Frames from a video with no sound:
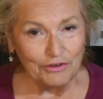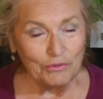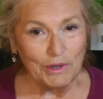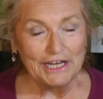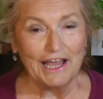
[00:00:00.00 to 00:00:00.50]

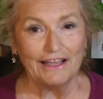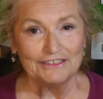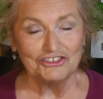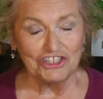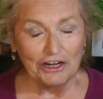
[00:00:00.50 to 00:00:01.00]
when I
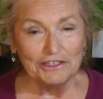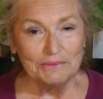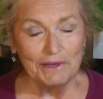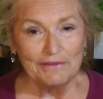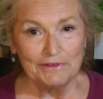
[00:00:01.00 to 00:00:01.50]
started
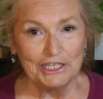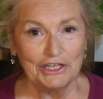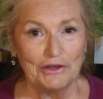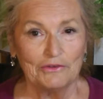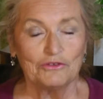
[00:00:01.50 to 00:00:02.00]
my
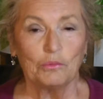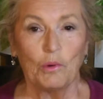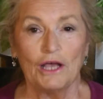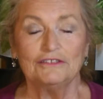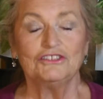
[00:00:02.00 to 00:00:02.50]
videos
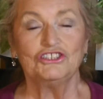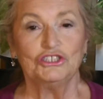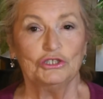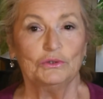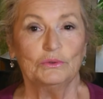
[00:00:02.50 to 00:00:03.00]
was
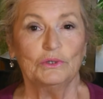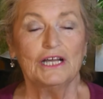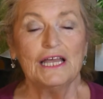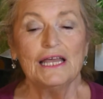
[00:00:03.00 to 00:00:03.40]
to